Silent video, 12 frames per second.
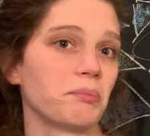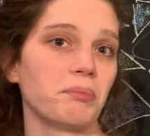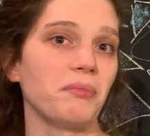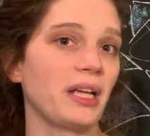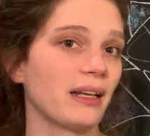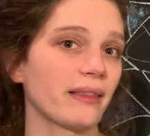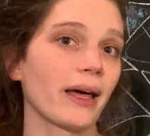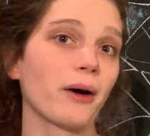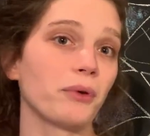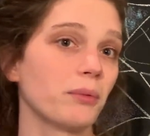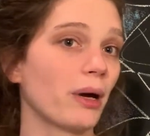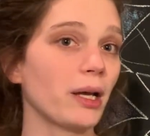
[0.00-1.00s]
meaning that
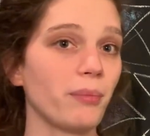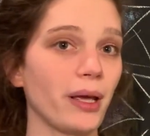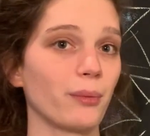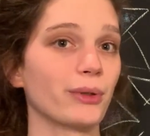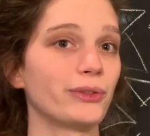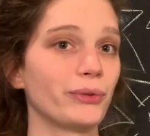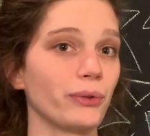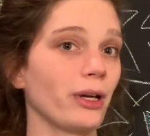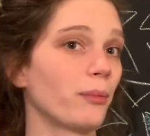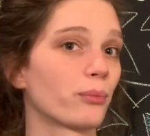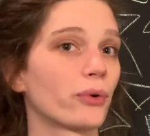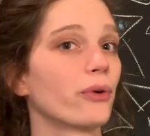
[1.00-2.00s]
we might be able to
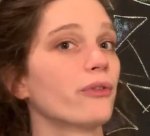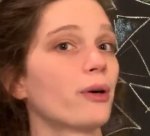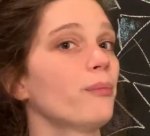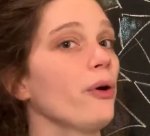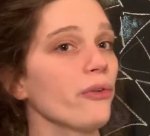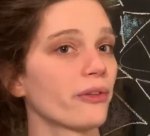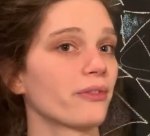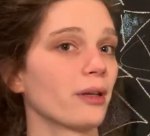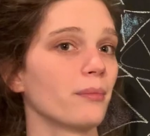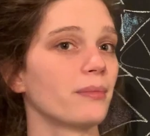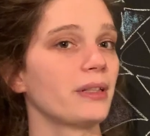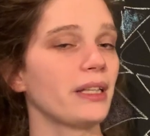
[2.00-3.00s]
improve on both of
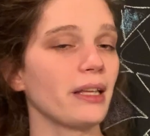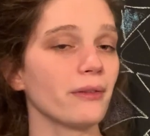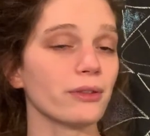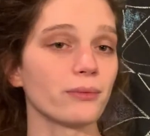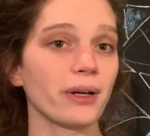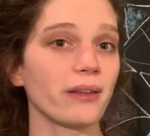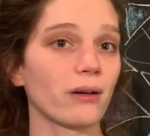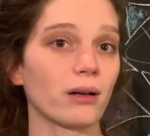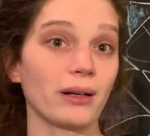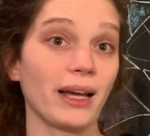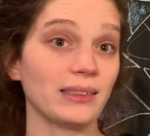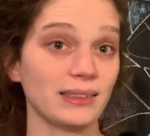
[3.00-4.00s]
them, even with
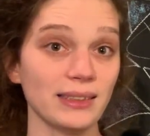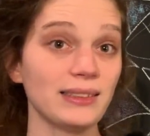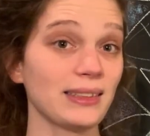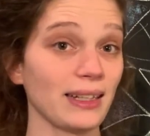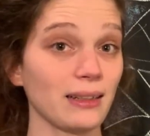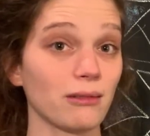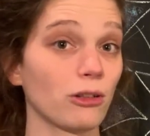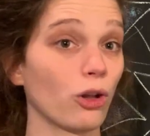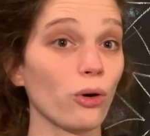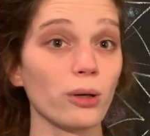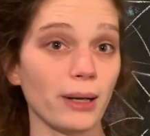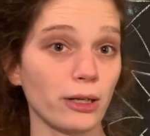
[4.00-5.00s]
our existing
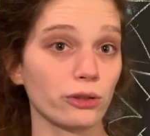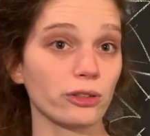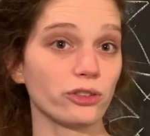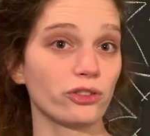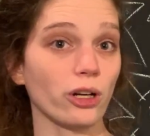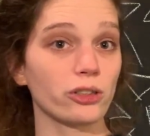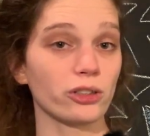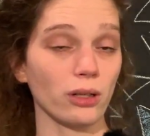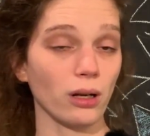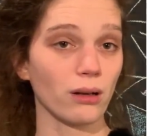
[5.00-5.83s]
lower bound construction.